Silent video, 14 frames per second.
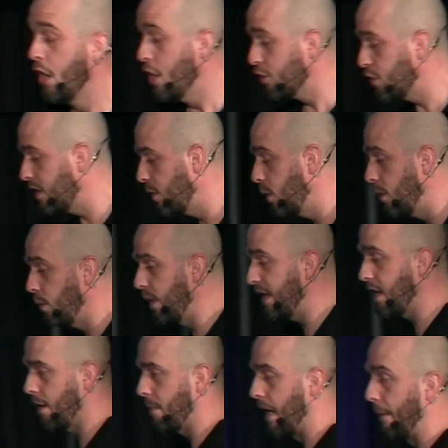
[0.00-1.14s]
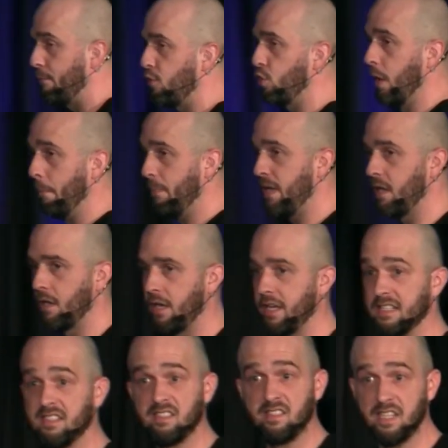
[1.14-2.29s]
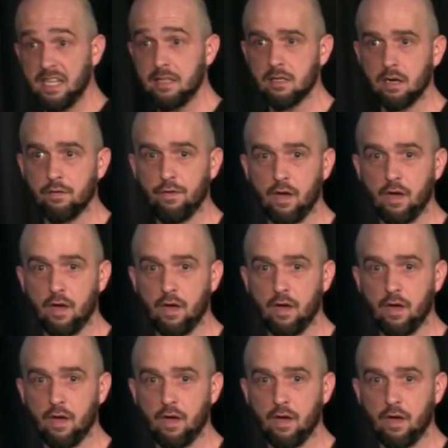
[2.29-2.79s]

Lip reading: So then when we come up to a period, a season of